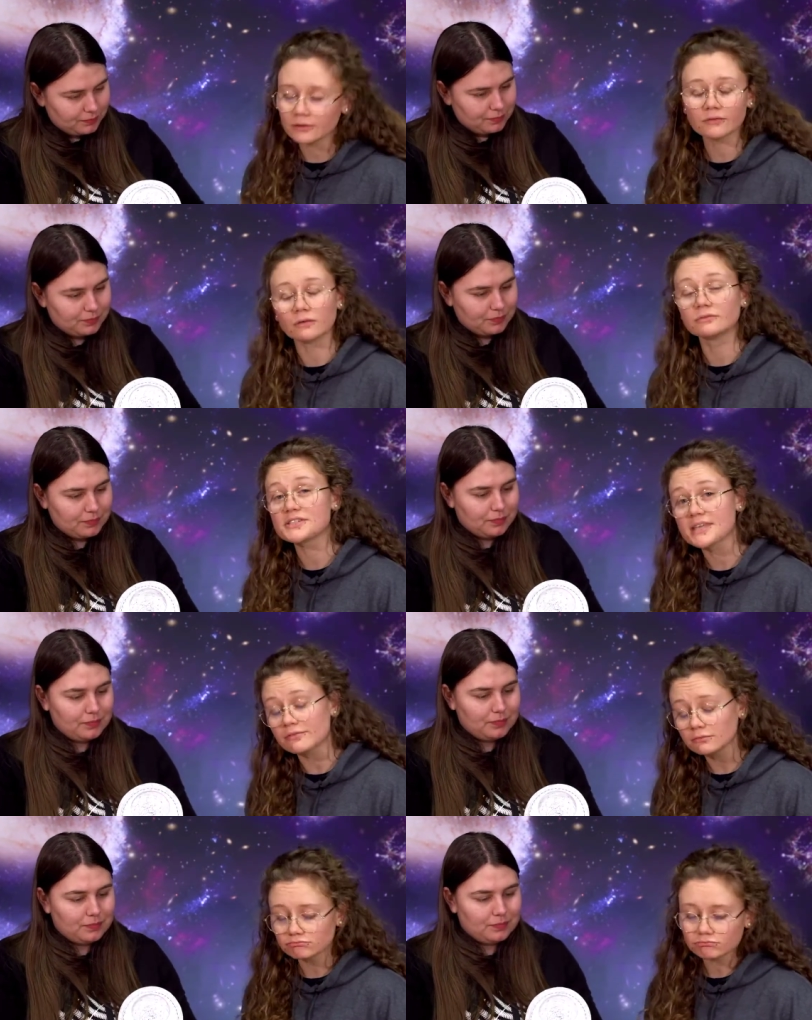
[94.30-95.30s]
Speaker 1: we've gone for
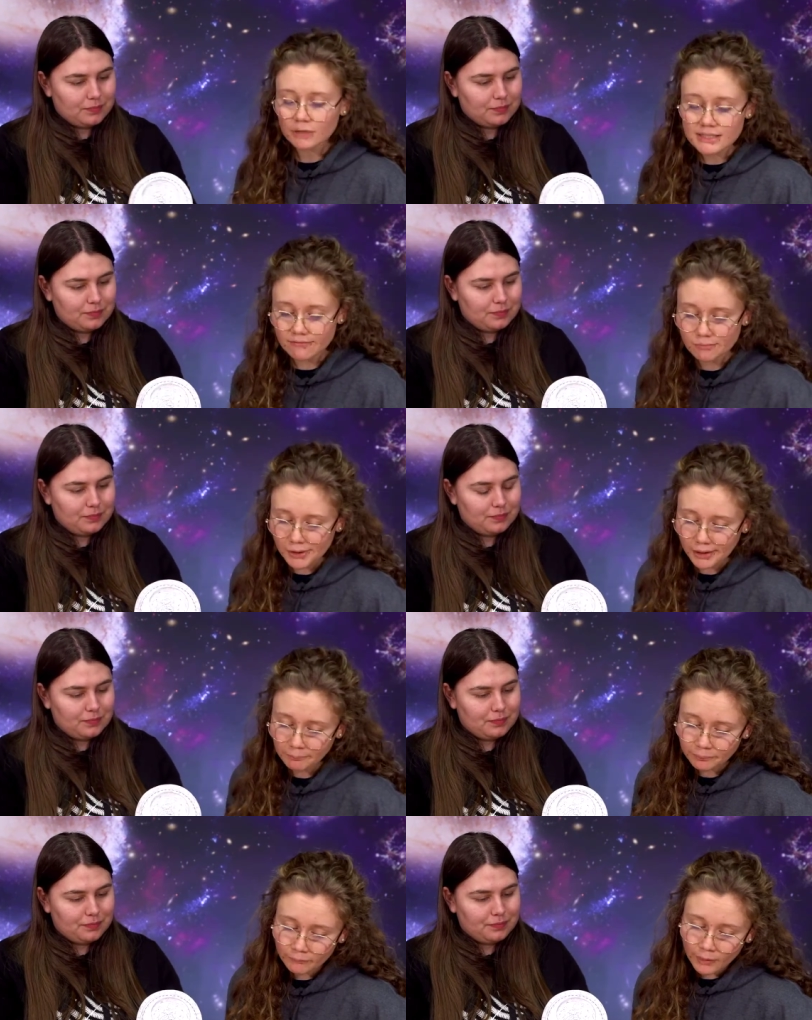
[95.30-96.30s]
7, 7 p.m.
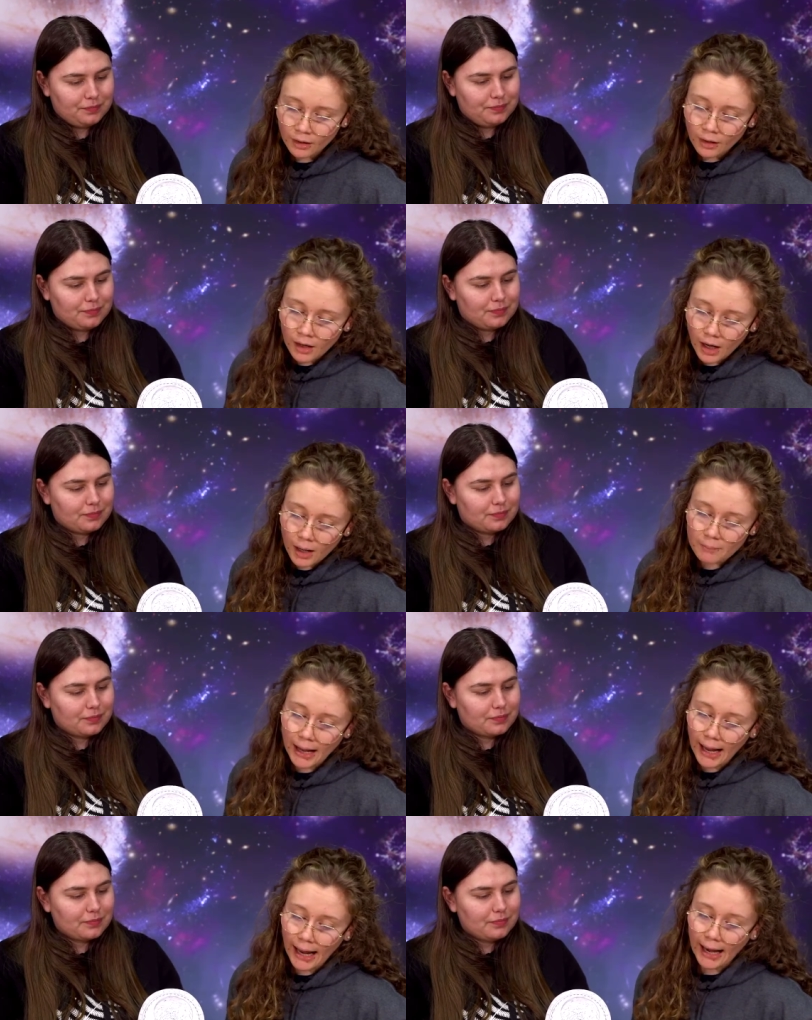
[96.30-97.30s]
Um,
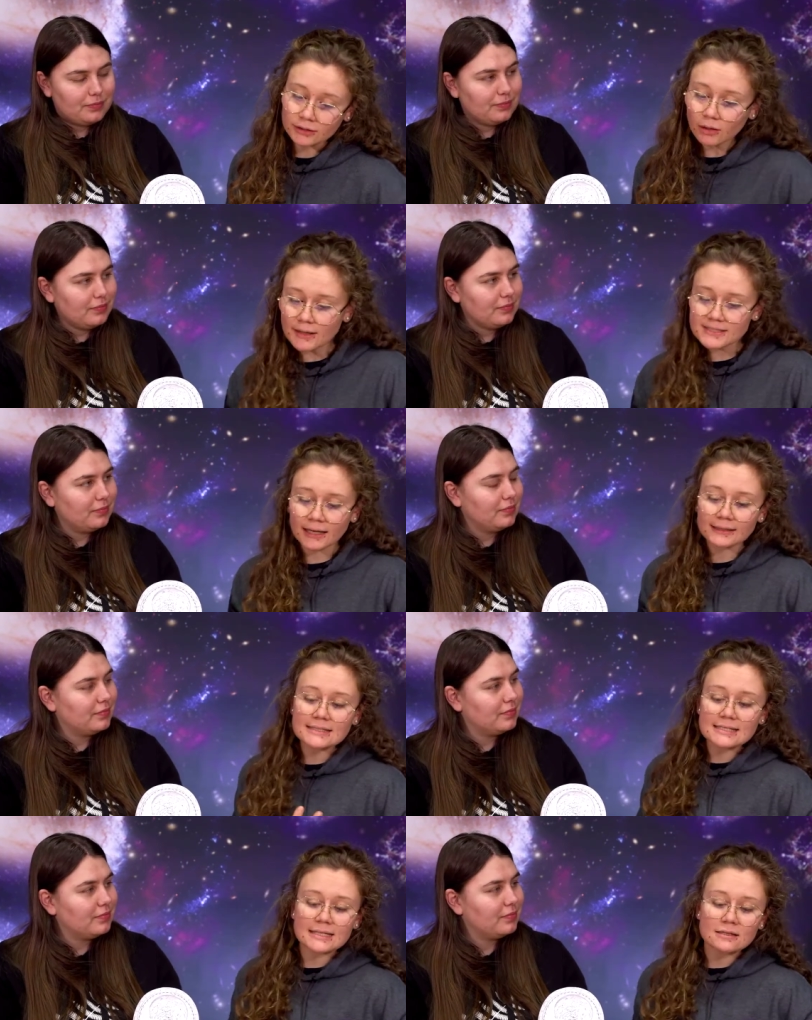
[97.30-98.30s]
and go outside
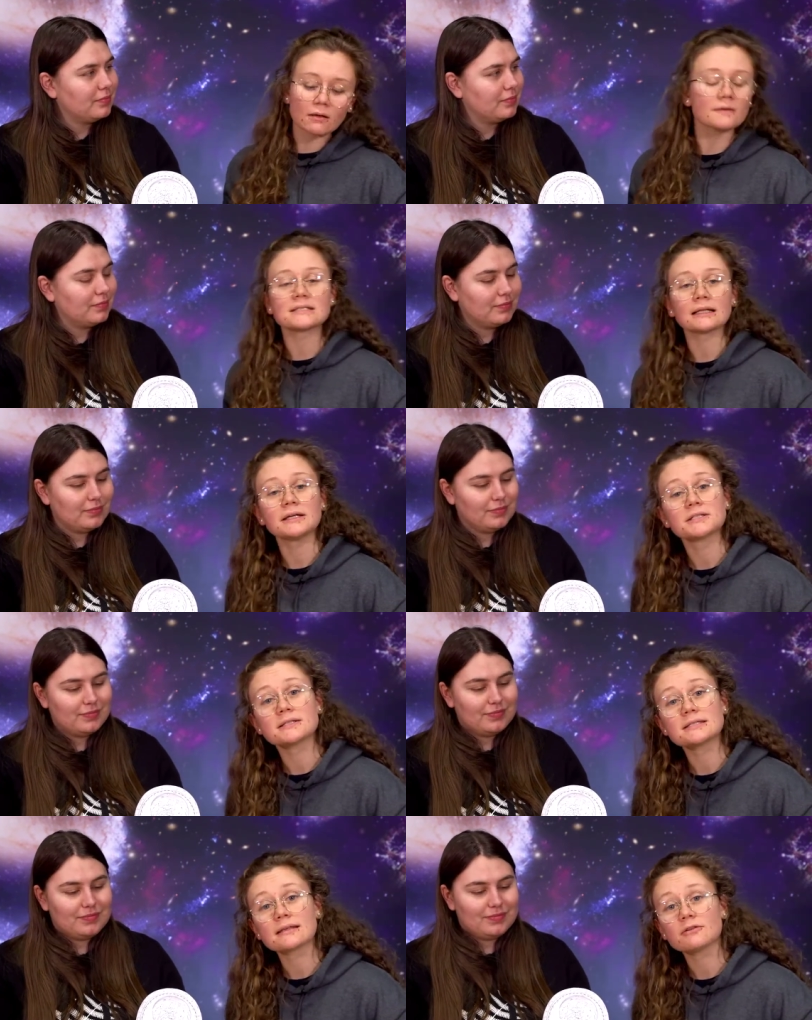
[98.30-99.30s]
and see the
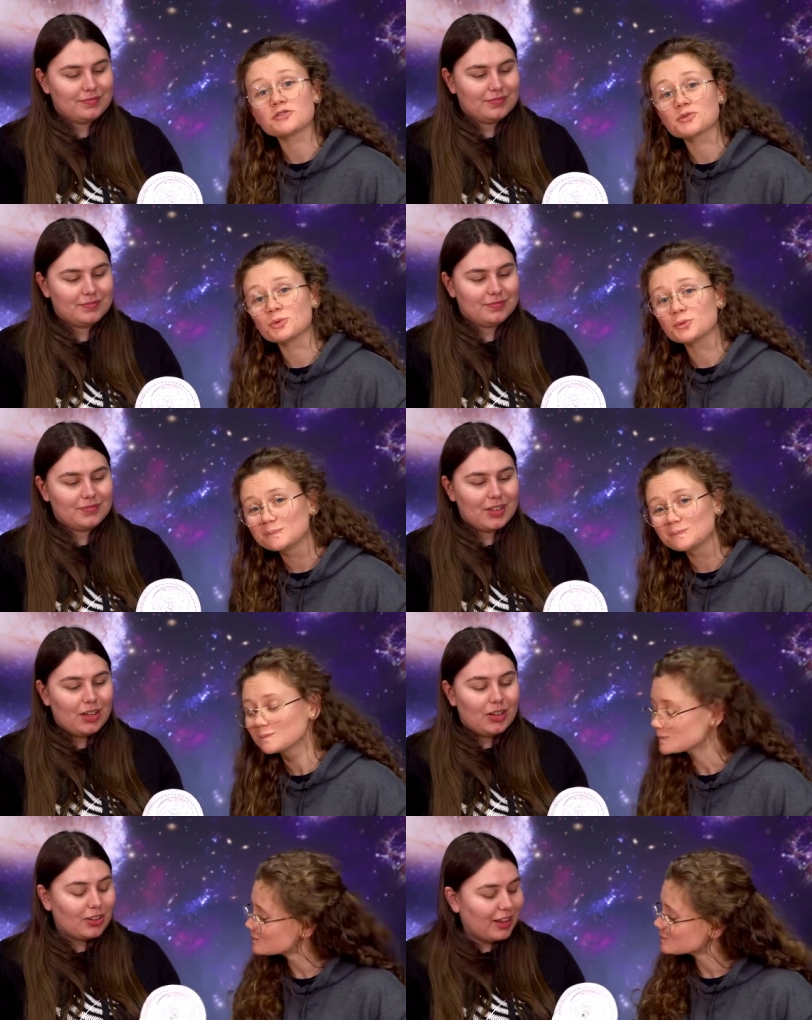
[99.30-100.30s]
constellations that are visible.
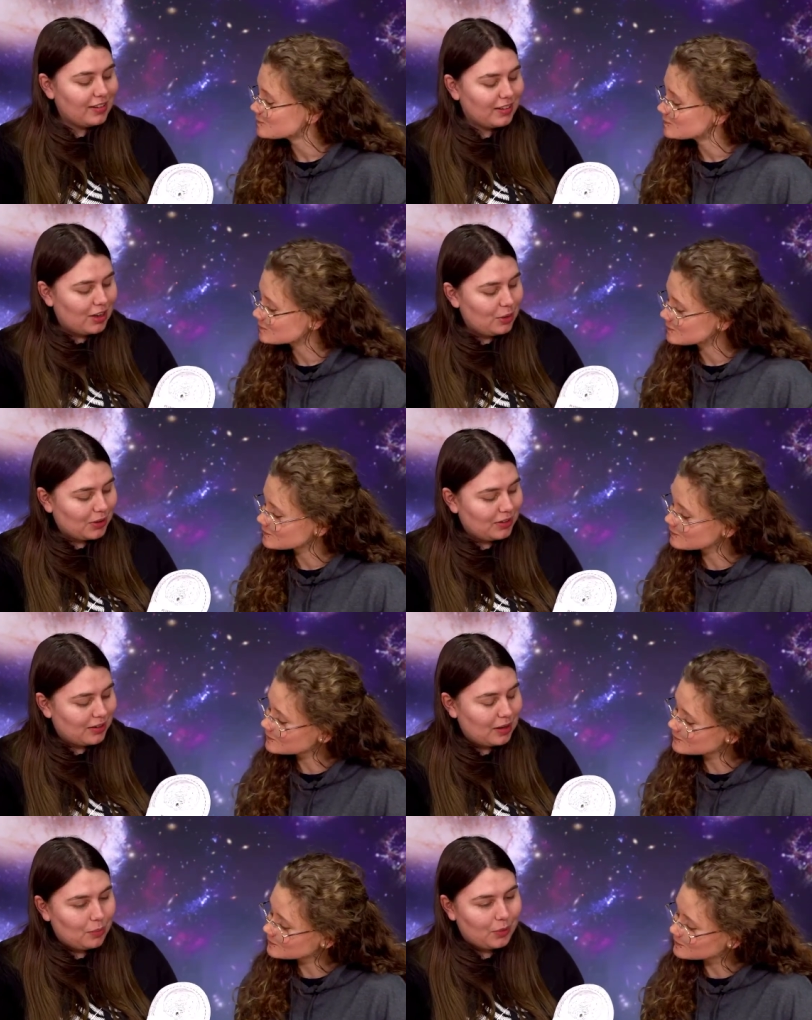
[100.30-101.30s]
Speaker 2: So let's say you want to
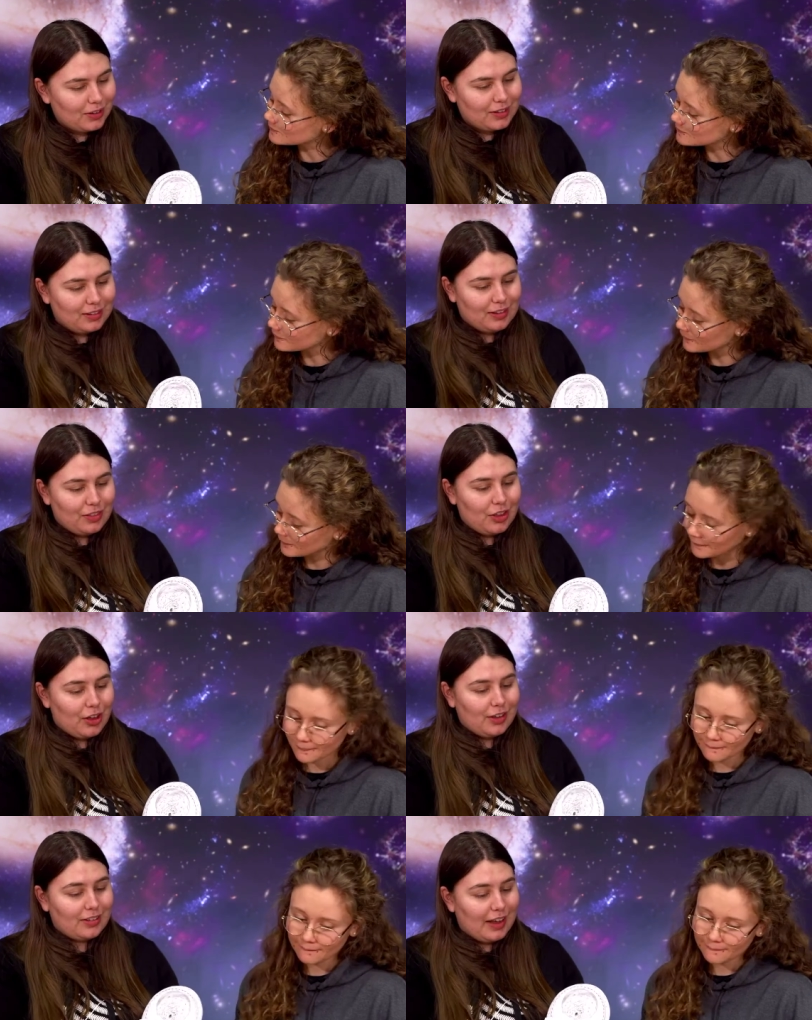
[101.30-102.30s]
see what is in
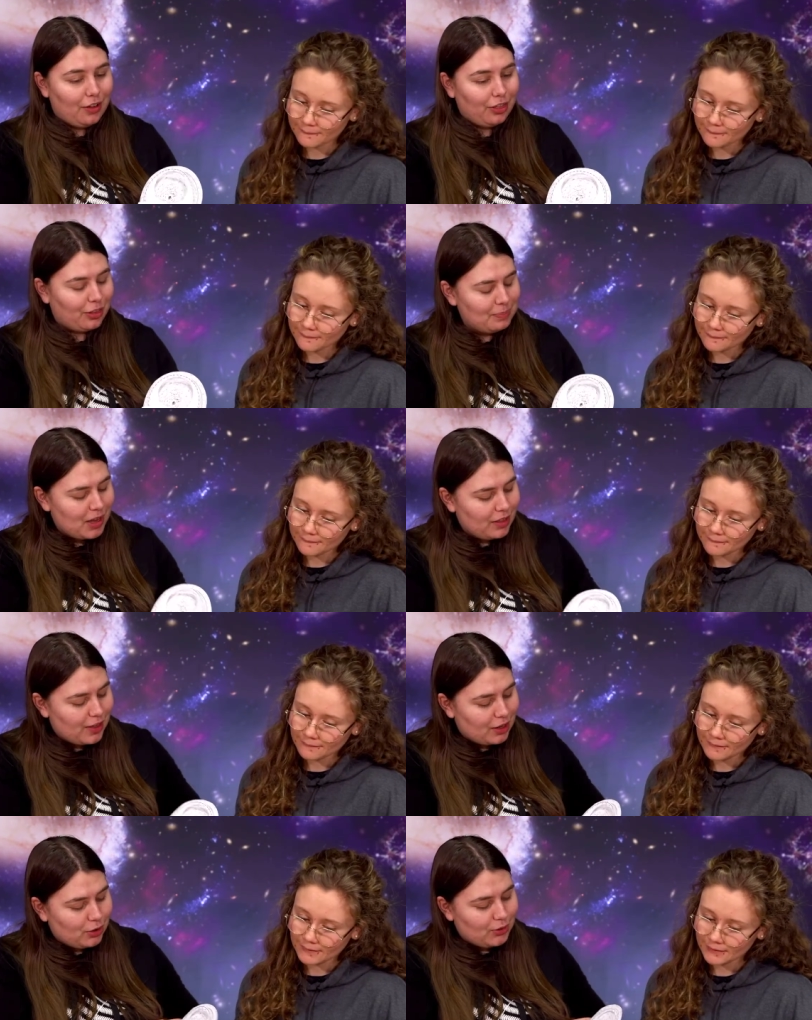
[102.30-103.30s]
the south,
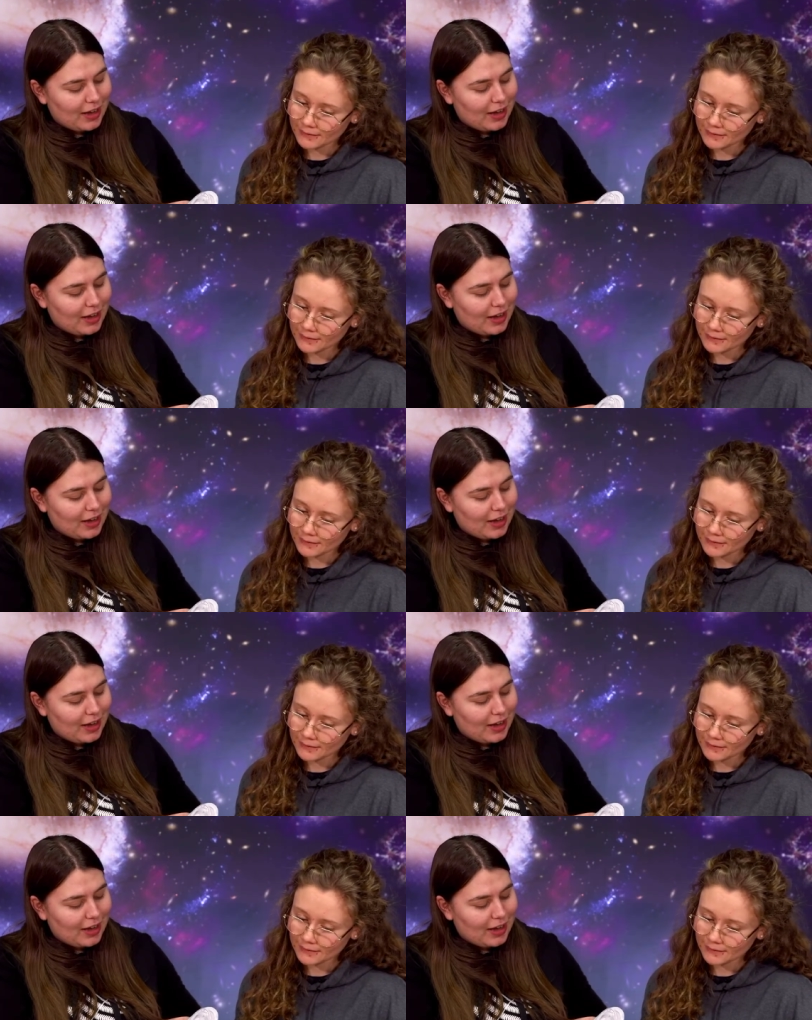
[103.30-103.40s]
then you